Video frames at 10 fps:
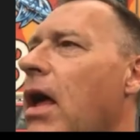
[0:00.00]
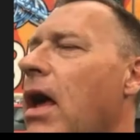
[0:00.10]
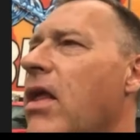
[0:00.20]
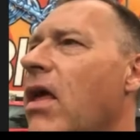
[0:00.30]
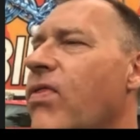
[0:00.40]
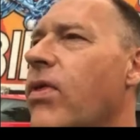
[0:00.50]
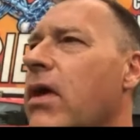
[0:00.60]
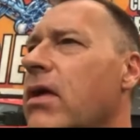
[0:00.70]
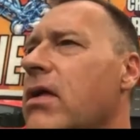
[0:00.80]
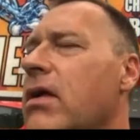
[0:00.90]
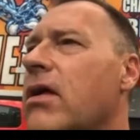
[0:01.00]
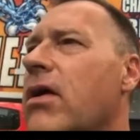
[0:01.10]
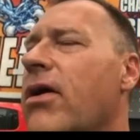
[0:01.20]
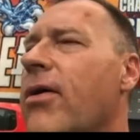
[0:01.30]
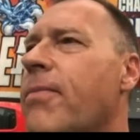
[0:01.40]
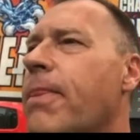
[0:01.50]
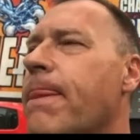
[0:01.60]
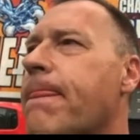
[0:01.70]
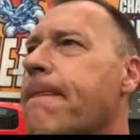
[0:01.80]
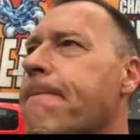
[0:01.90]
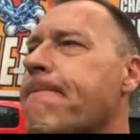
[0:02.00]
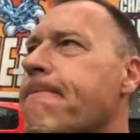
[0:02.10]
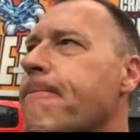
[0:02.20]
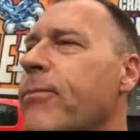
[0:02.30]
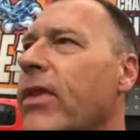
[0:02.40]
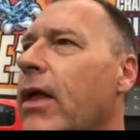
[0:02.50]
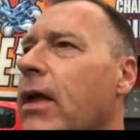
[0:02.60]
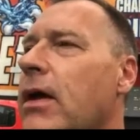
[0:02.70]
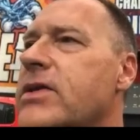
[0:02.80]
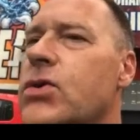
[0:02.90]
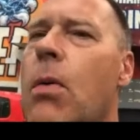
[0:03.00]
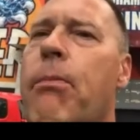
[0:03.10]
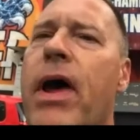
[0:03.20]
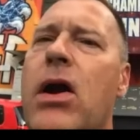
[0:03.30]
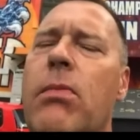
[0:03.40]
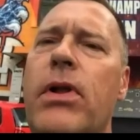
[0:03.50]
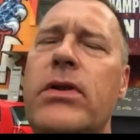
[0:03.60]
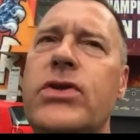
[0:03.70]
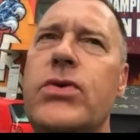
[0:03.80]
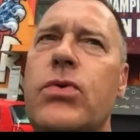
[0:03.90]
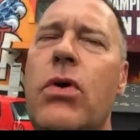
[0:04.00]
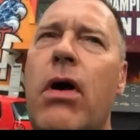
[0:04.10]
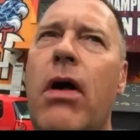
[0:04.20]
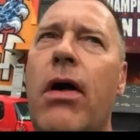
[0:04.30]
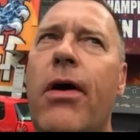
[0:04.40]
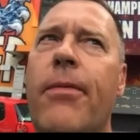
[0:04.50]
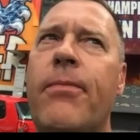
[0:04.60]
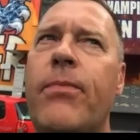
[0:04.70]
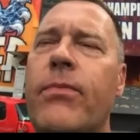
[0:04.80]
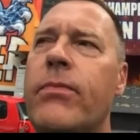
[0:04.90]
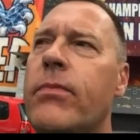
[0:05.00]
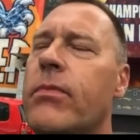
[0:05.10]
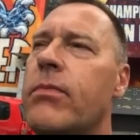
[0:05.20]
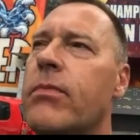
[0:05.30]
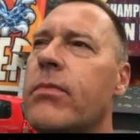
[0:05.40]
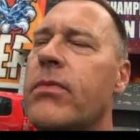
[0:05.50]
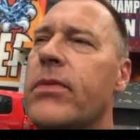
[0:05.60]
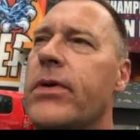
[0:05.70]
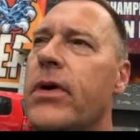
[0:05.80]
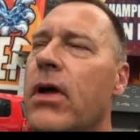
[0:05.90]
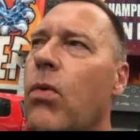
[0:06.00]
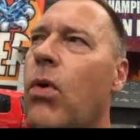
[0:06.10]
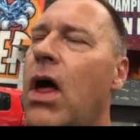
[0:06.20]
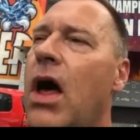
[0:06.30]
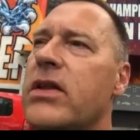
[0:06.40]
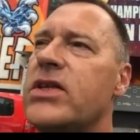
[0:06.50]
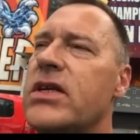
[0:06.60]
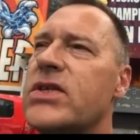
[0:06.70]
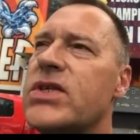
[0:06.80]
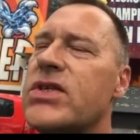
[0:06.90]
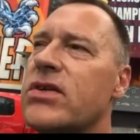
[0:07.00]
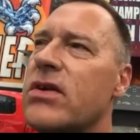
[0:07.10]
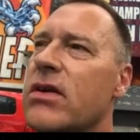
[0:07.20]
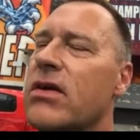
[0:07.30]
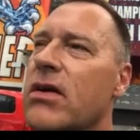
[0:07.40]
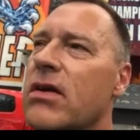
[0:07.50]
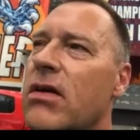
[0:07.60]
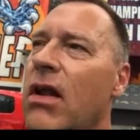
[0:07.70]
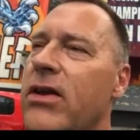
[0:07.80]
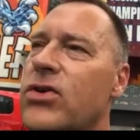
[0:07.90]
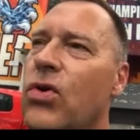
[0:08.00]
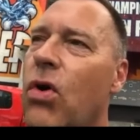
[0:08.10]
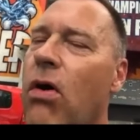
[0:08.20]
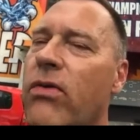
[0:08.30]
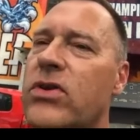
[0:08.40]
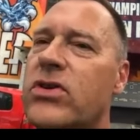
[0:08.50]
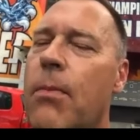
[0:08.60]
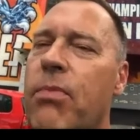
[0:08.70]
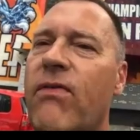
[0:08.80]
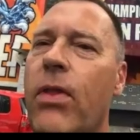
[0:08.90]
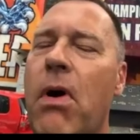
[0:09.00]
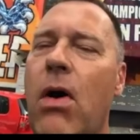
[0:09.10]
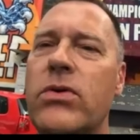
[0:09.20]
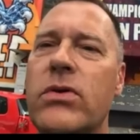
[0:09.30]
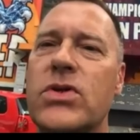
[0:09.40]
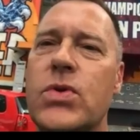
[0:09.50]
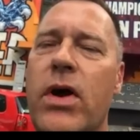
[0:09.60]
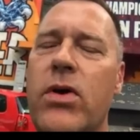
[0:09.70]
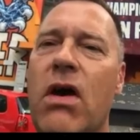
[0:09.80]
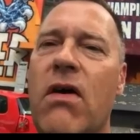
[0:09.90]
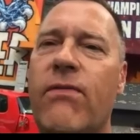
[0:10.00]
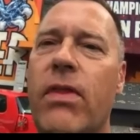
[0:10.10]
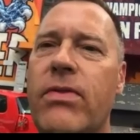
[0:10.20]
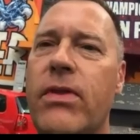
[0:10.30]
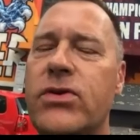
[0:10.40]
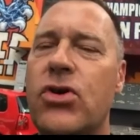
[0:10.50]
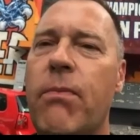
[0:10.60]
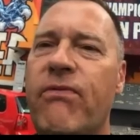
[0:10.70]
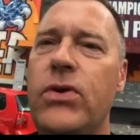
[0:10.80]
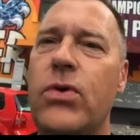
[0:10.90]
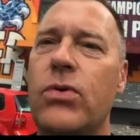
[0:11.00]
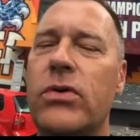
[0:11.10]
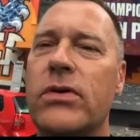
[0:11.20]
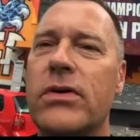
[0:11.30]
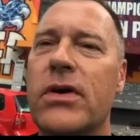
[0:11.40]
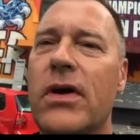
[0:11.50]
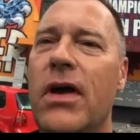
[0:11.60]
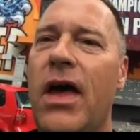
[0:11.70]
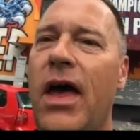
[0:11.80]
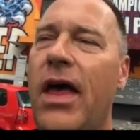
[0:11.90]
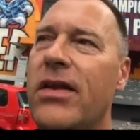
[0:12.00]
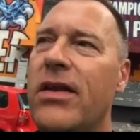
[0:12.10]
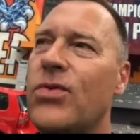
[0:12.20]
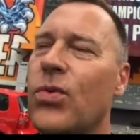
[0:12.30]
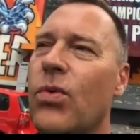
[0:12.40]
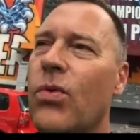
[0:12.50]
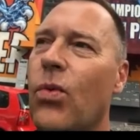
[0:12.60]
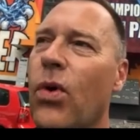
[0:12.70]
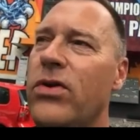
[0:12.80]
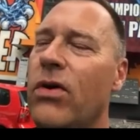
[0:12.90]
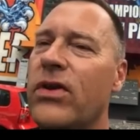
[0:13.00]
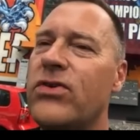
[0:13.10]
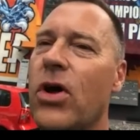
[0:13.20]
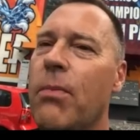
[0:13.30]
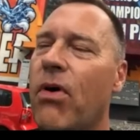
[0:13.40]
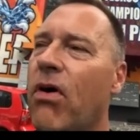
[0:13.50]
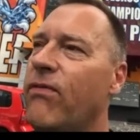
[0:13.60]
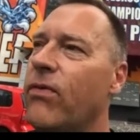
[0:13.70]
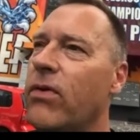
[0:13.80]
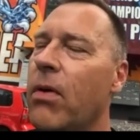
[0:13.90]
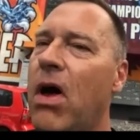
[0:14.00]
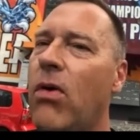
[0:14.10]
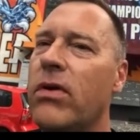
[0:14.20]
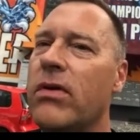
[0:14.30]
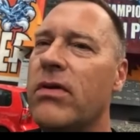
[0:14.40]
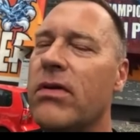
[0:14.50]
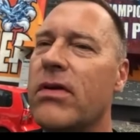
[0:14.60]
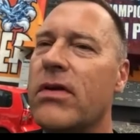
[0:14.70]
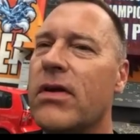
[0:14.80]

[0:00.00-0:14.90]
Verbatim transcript: And I think um, it's comparable to um, well, artists like to go on the top of the mountains where you have the, the top view. And when you're on the top of the mountain